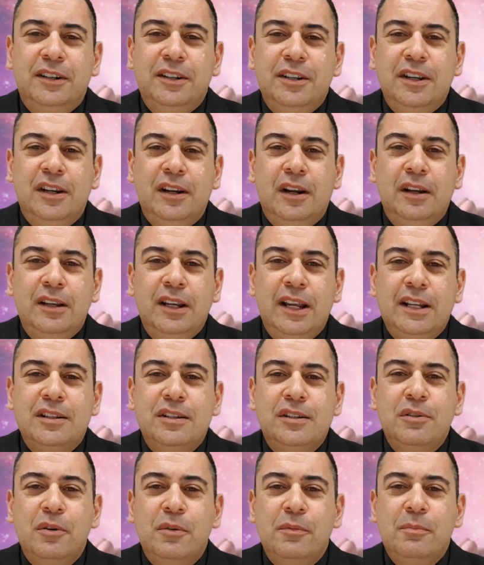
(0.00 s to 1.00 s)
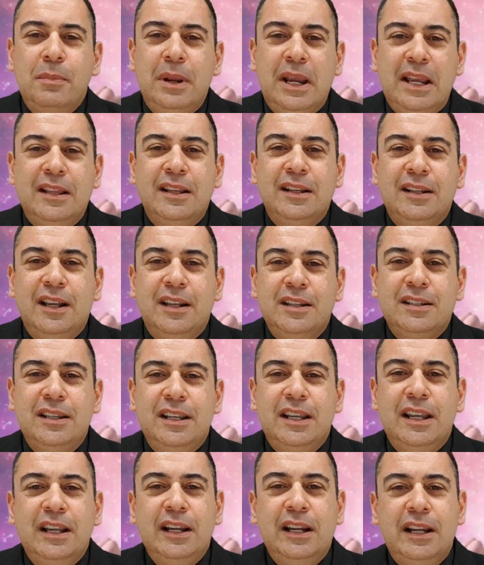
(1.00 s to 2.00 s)
You know, it's not me that does the
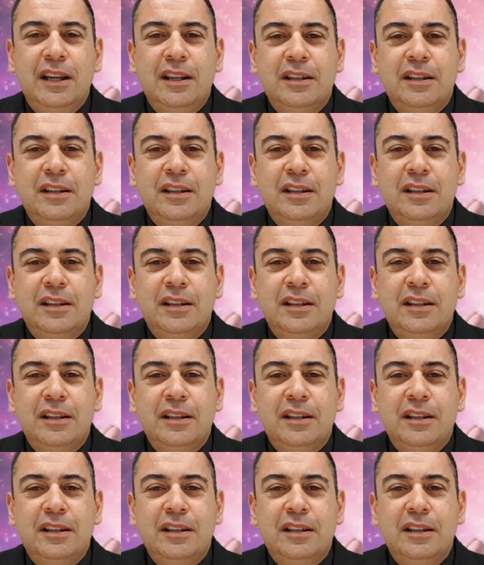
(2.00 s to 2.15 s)
healing,